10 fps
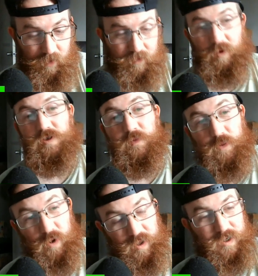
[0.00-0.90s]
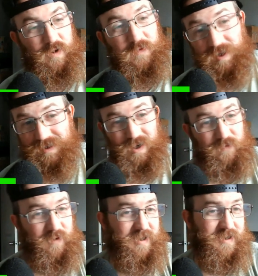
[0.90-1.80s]
And most importantly, don't forget to tell a
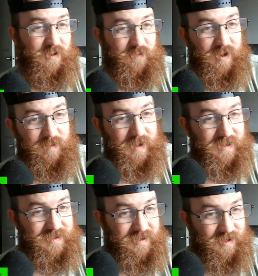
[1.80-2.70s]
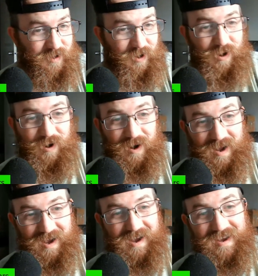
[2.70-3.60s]
friend about
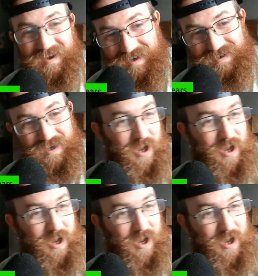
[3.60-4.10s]
RIN